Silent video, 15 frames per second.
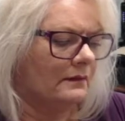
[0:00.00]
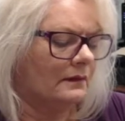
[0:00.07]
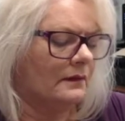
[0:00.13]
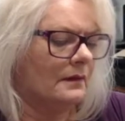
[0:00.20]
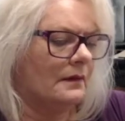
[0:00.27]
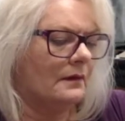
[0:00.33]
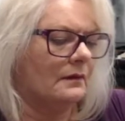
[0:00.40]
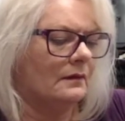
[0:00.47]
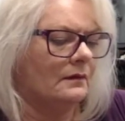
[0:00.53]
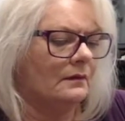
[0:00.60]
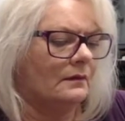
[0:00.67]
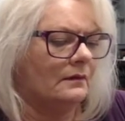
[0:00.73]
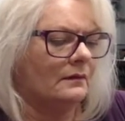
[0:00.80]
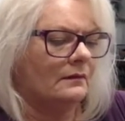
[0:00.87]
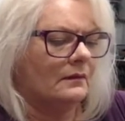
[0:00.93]

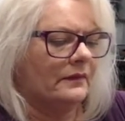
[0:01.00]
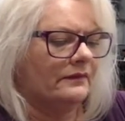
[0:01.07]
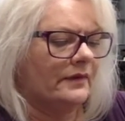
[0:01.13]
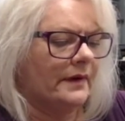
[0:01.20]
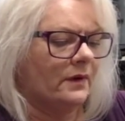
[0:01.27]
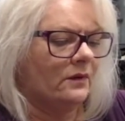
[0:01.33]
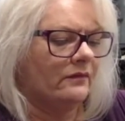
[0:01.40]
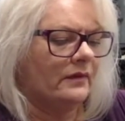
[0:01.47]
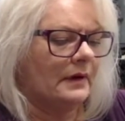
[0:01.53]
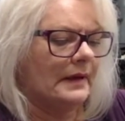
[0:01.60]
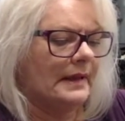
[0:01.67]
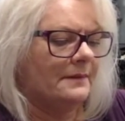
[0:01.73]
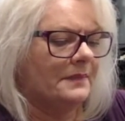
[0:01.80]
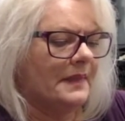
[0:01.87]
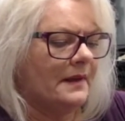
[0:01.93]
So if I
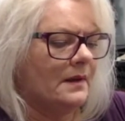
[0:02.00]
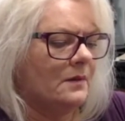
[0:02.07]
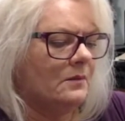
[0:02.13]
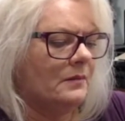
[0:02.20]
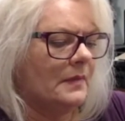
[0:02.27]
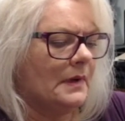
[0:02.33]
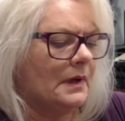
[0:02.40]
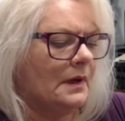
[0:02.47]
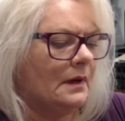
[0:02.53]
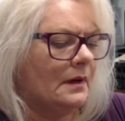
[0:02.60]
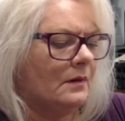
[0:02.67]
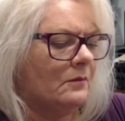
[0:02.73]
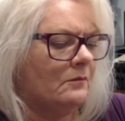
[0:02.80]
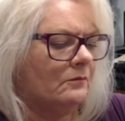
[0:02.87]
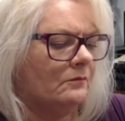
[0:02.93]
overlap them
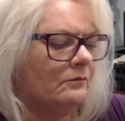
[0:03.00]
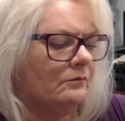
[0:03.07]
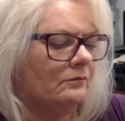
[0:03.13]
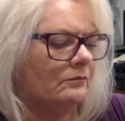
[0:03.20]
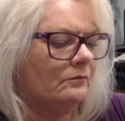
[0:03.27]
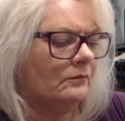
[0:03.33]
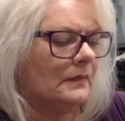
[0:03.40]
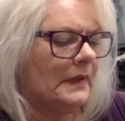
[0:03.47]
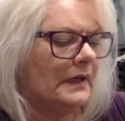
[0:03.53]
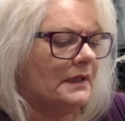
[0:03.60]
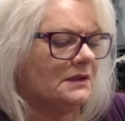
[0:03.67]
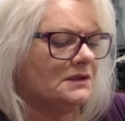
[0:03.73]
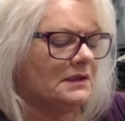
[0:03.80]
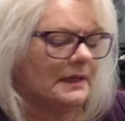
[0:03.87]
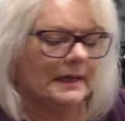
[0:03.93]
1.5
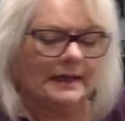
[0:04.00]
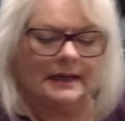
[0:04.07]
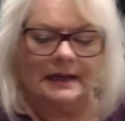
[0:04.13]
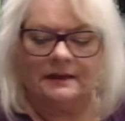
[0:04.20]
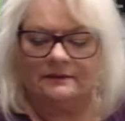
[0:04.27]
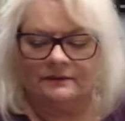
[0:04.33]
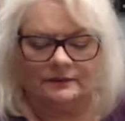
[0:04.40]
inches, I'll